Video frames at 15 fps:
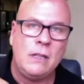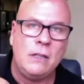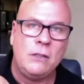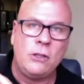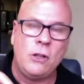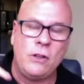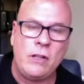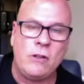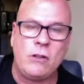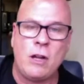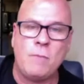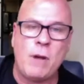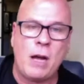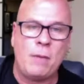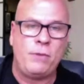So they'll
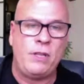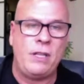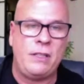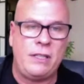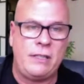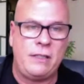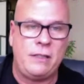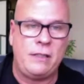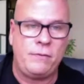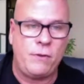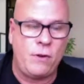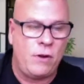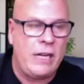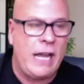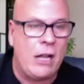come up
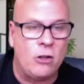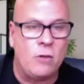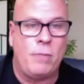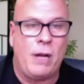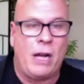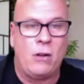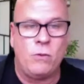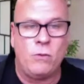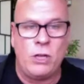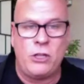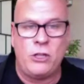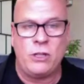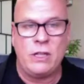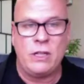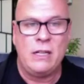for a yellow belt,
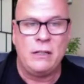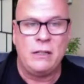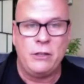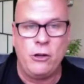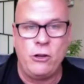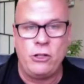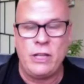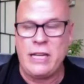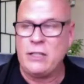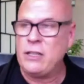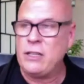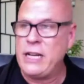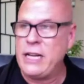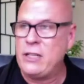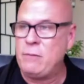which usually is
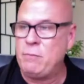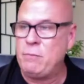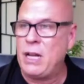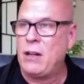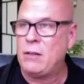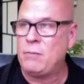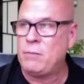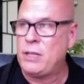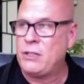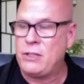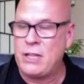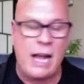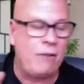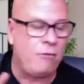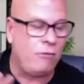an easy belt, but it's
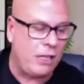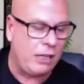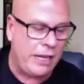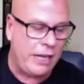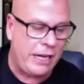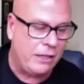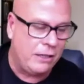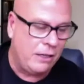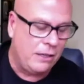not really.